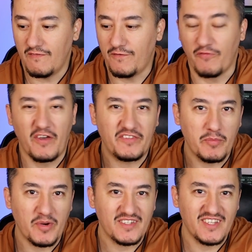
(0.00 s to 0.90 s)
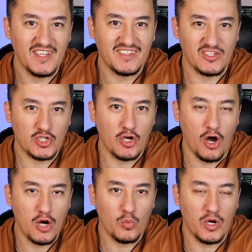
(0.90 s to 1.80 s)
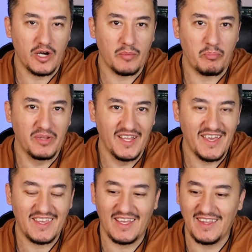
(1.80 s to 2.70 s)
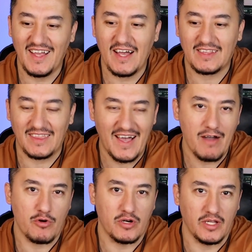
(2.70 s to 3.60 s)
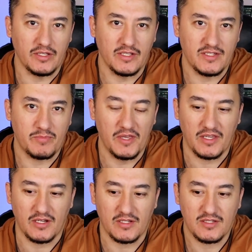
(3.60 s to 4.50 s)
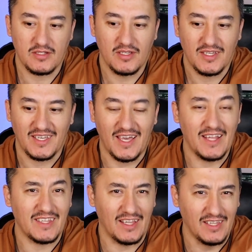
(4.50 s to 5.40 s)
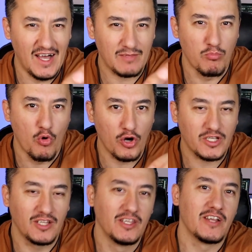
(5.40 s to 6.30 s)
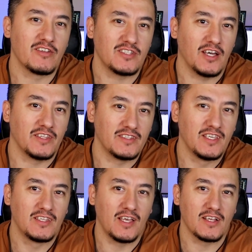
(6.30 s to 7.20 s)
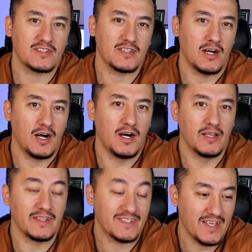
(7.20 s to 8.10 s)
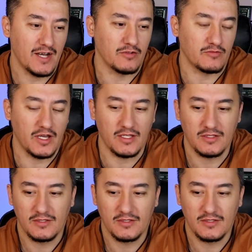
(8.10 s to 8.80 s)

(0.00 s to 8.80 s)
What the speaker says: For 50%, the Skar were playing a lot louder than these speakers, and a lot more clarity on the details on the sound, right?